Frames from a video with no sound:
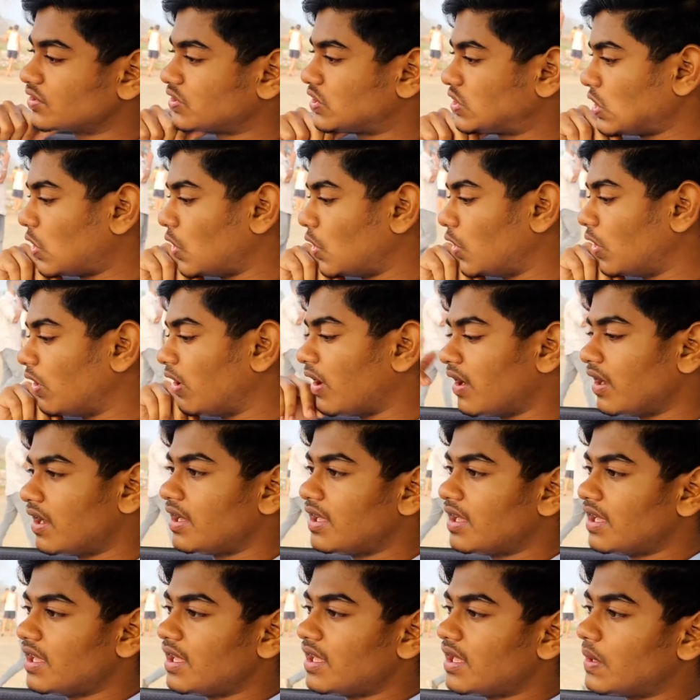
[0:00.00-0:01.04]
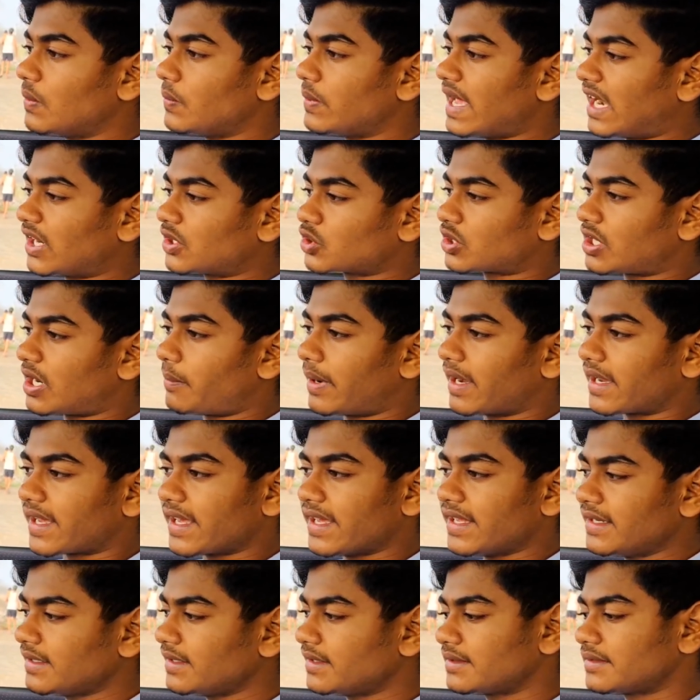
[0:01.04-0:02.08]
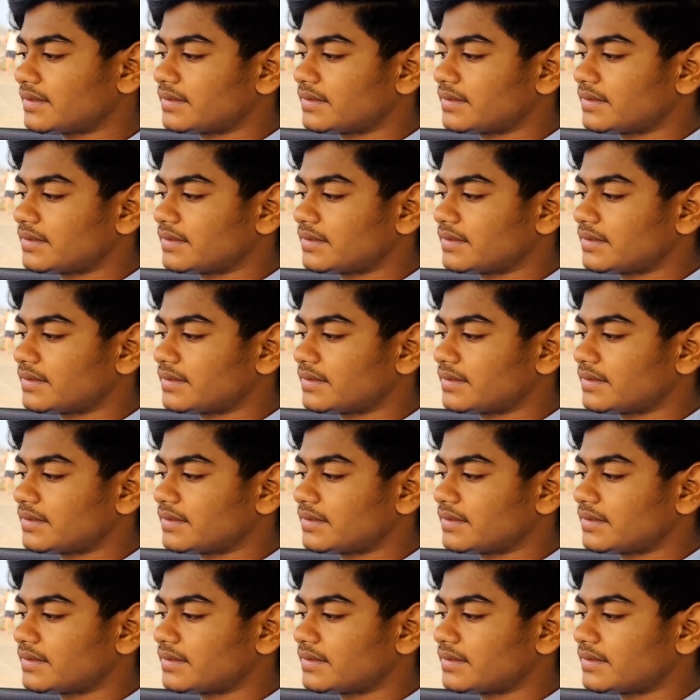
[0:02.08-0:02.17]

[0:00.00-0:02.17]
so we had to come again.